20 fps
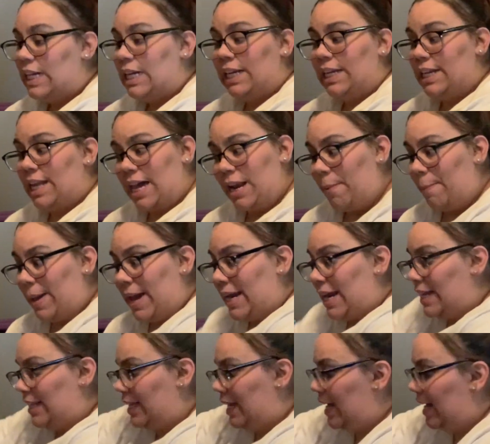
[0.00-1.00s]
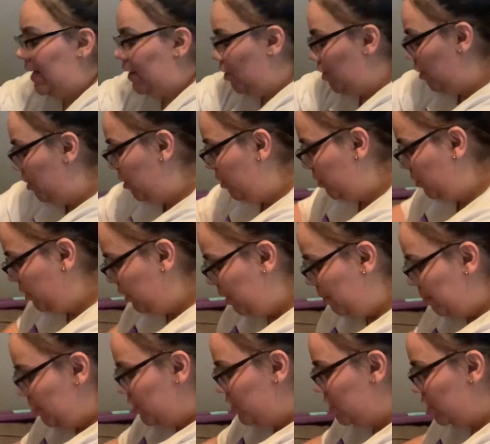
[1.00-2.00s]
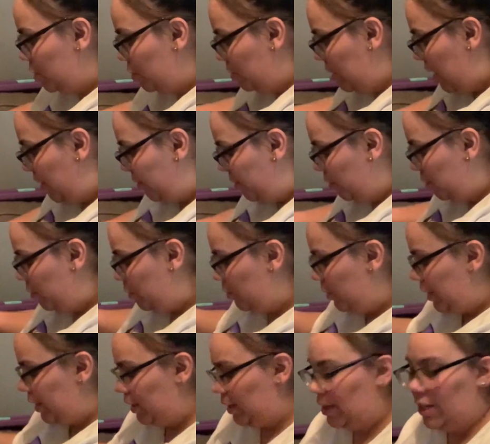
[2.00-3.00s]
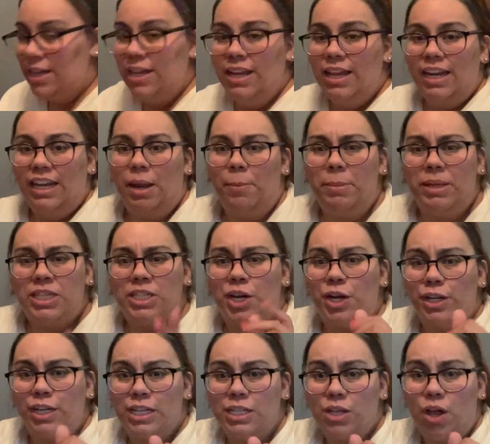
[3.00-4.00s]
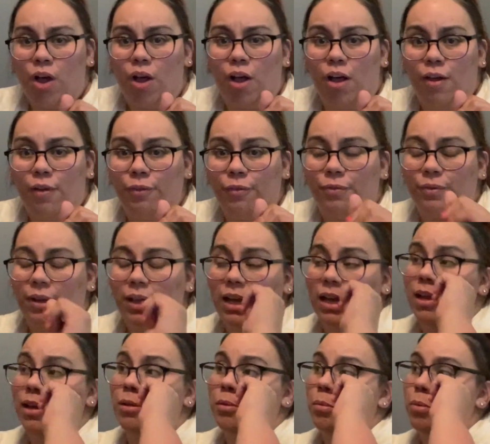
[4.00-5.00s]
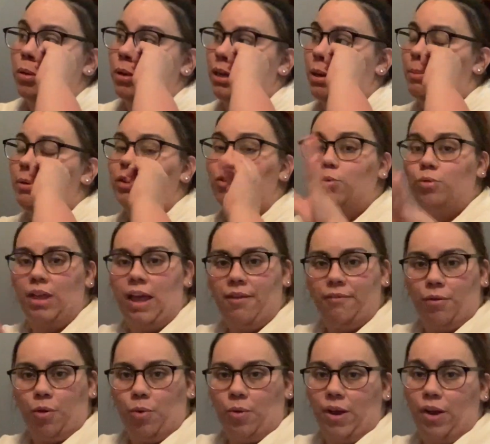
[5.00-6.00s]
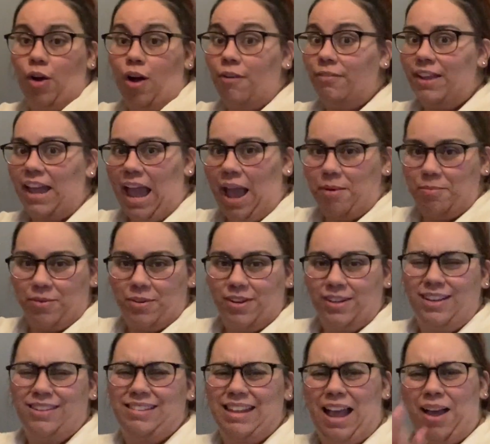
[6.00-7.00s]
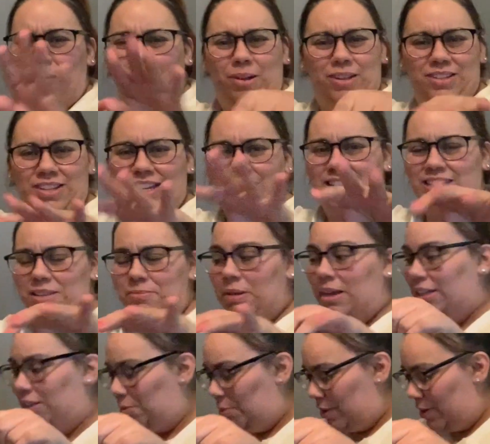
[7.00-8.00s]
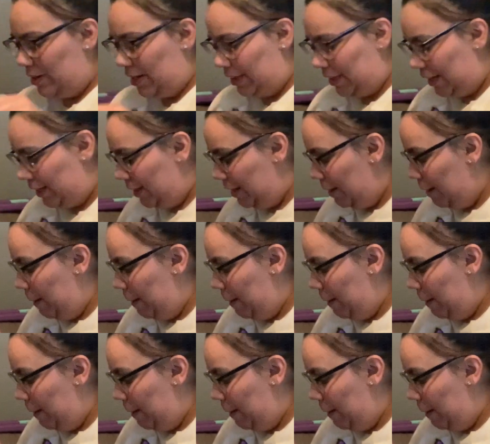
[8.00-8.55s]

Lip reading: Not a bad idea at all. Let me just do that real quick. Let me turn this off. Let me do that real quick off camera, because I don't want y'all to see my underwear or anything.